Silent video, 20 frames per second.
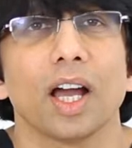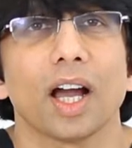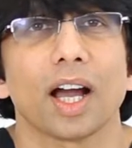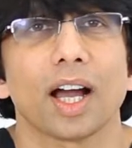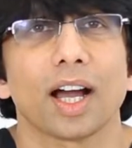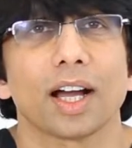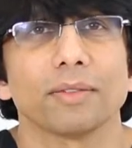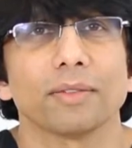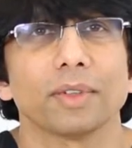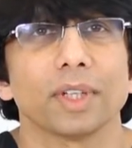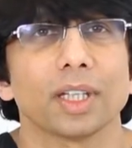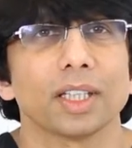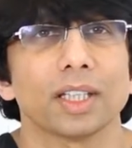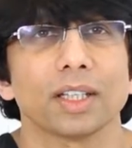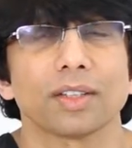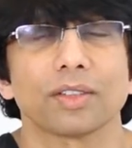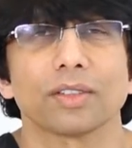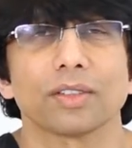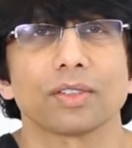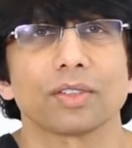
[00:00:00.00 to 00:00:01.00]
Um,
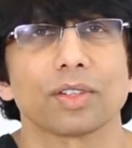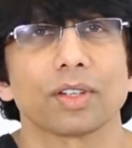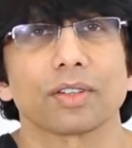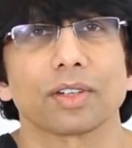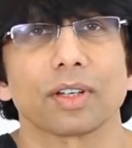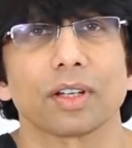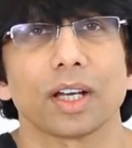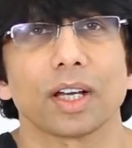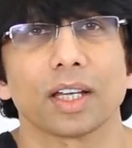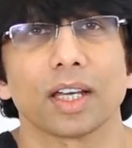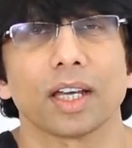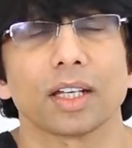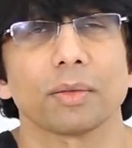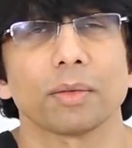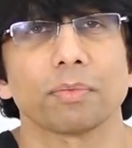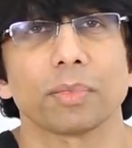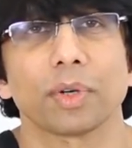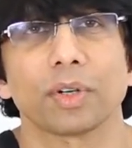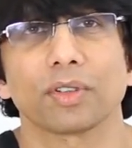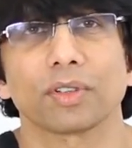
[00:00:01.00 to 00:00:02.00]
this is just, uh, again,
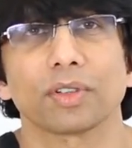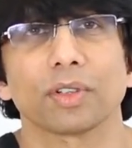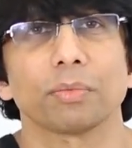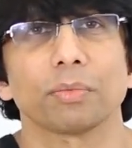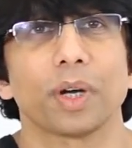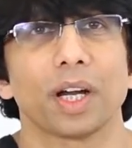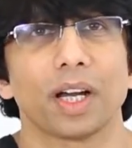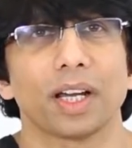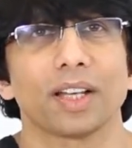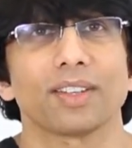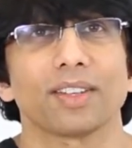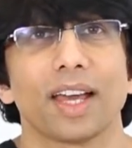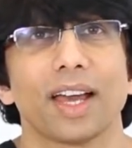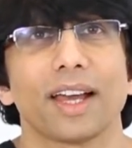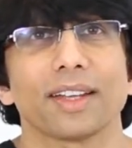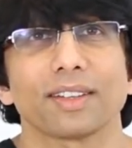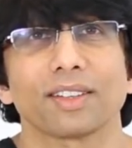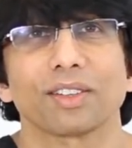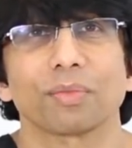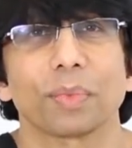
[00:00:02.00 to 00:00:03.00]
a personal bias
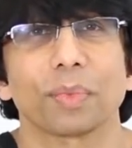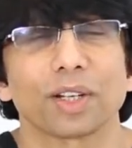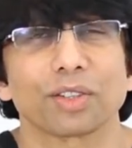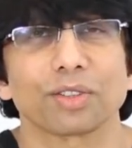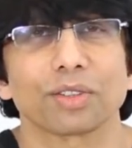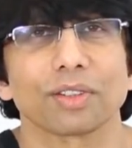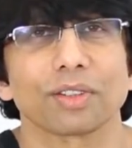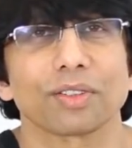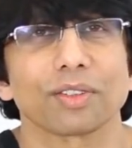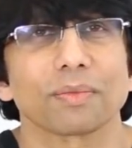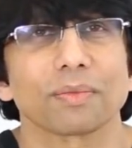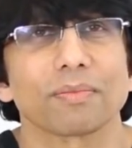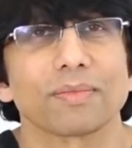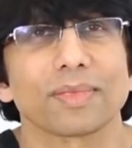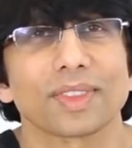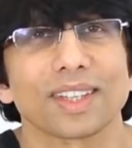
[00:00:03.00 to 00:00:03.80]
as a specialist.